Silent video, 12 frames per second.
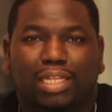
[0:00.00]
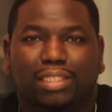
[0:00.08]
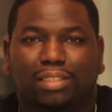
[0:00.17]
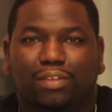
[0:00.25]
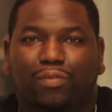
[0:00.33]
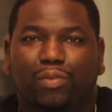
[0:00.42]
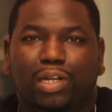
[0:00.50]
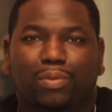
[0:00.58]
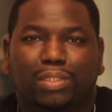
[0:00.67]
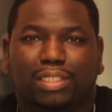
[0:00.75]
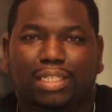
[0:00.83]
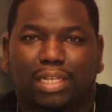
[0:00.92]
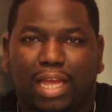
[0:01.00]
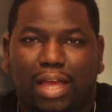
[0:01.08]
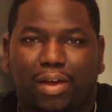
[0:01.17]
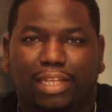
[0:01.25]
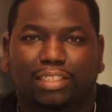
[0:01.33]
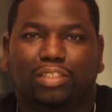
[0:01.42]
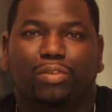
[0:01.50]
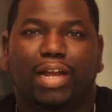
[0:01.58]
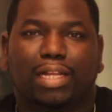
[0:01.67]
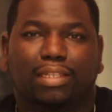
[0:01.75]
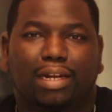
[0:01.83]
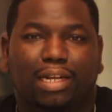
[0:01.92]
And the frequency now has
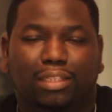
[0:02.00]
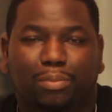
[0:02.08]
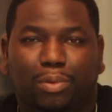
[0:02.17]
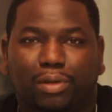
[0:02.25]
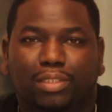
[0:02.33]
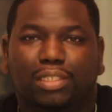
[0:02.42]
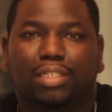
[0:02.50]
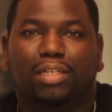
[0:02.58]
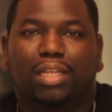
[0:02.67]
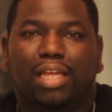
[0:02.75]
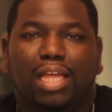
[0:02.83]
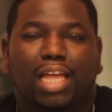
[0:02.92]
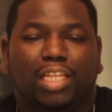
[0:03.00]
attracted another person